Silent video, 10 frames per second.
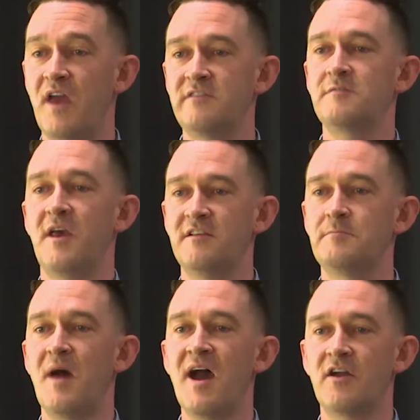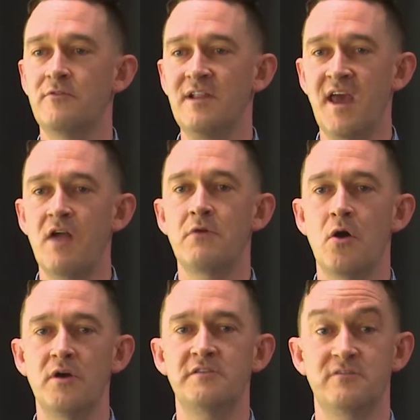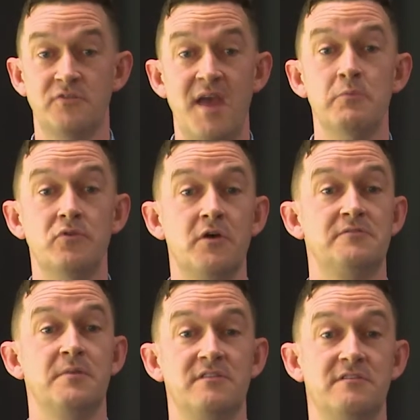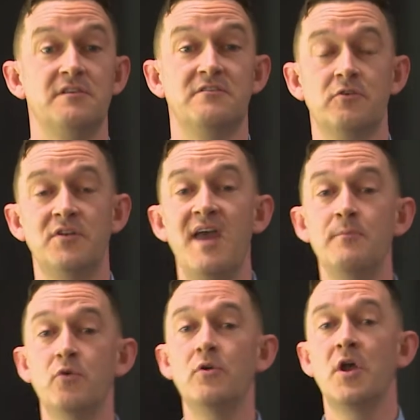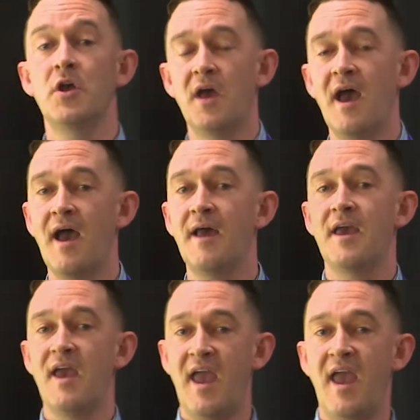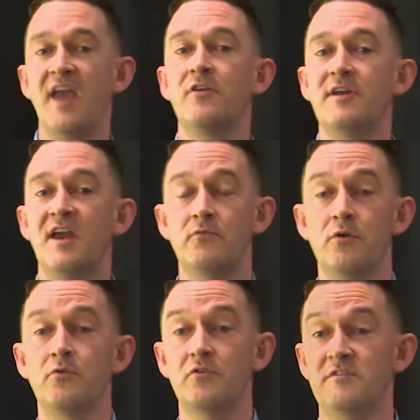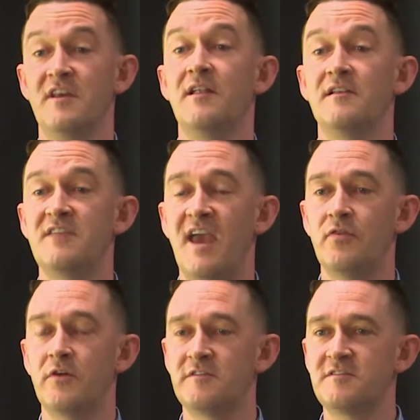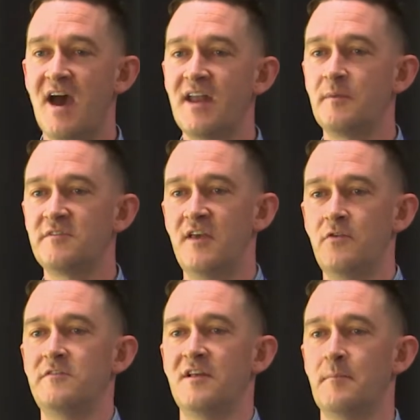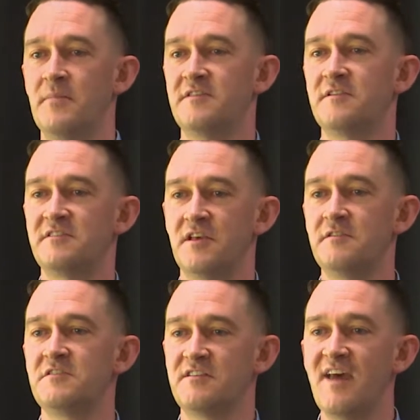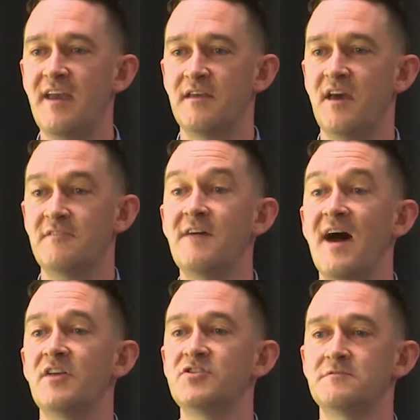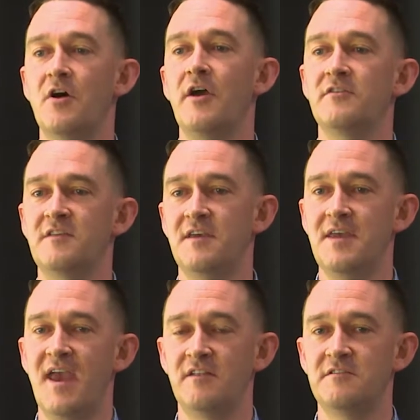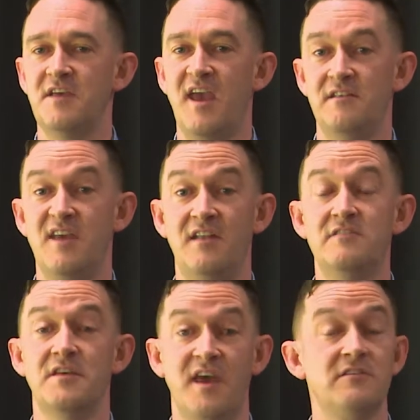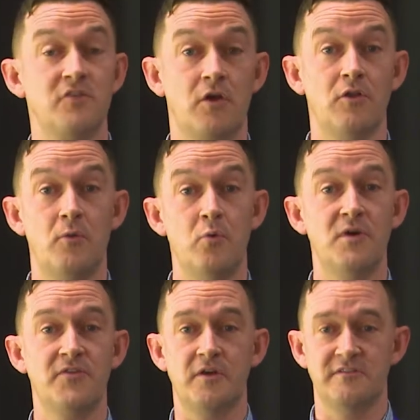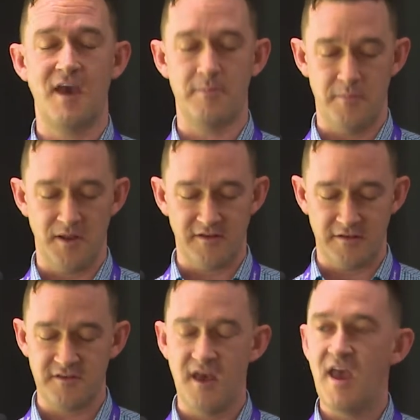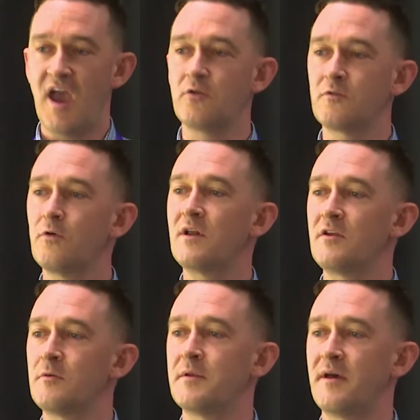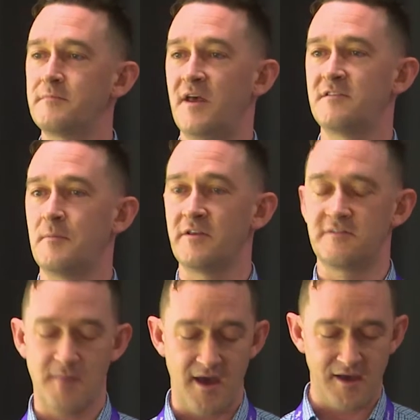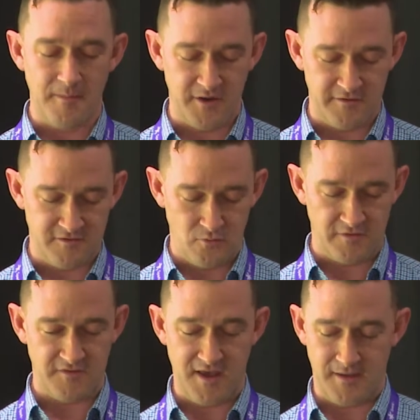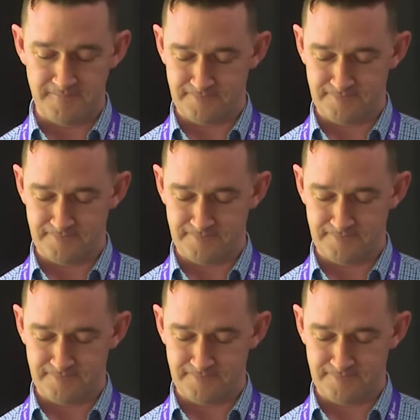as at Spark, really our role is to enable those businesses, to enable agri and rural New Zealand and those startups and New Zealand businesses to take advantage of IoT and to go global with those capabilities. And I'll talk a little bit about some of the smart companies that we're seeing.